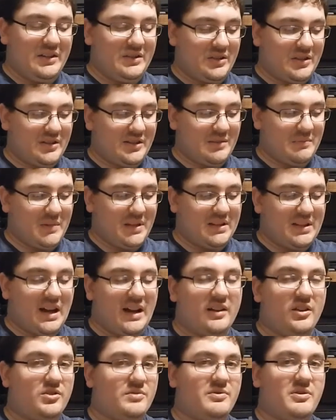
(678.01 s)
So this is a
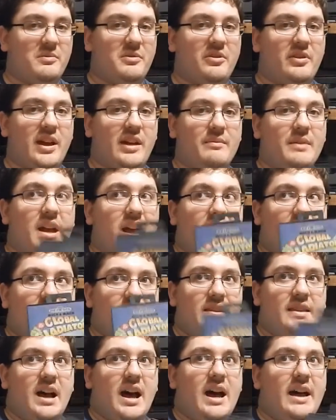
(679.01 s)
McDonald's promo game.
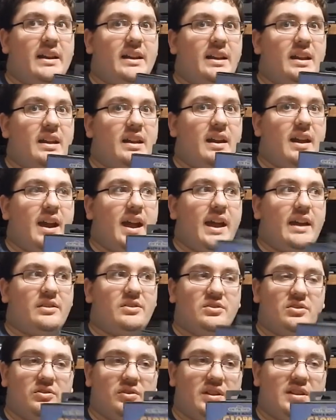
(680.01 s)
Not
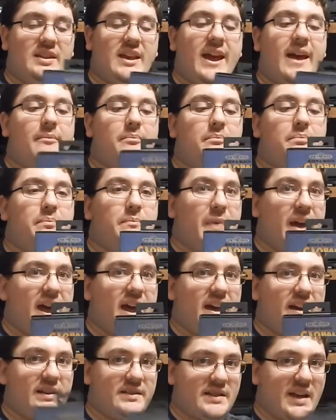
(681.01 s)
actually that
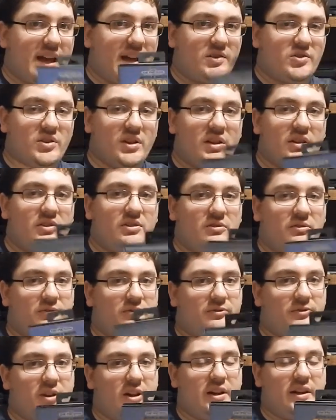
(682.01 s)
bad. It's actually a little
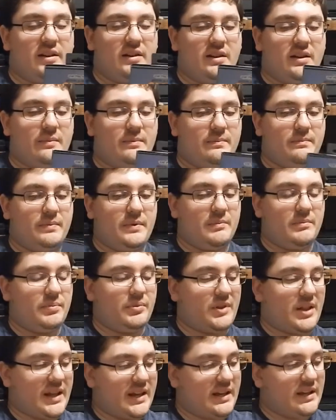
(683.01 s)
fun. I've been
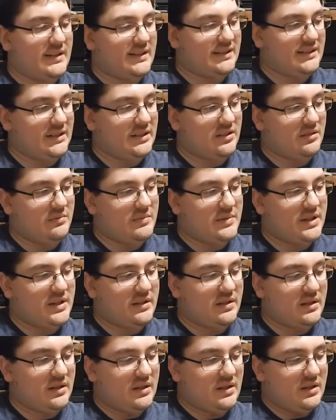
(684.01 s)
playing it a little
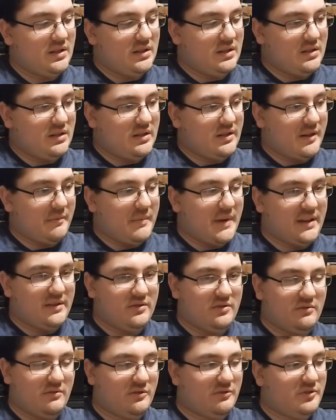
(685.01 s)
bit. I might
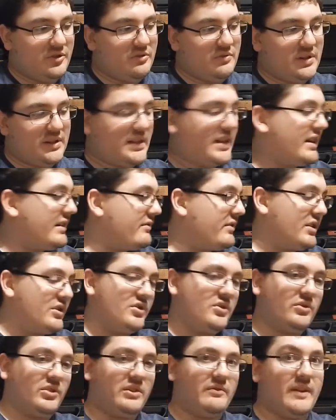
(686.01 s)
do a review on that
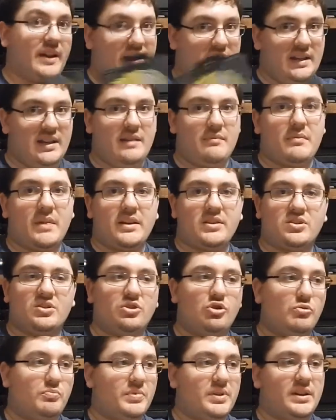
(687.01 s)
eventually if I can get my
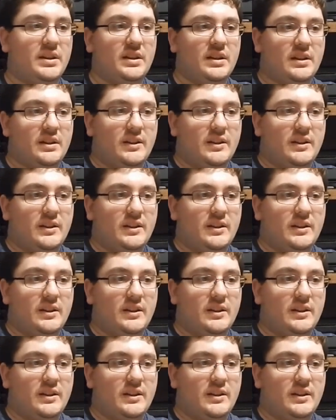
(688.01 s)
stupid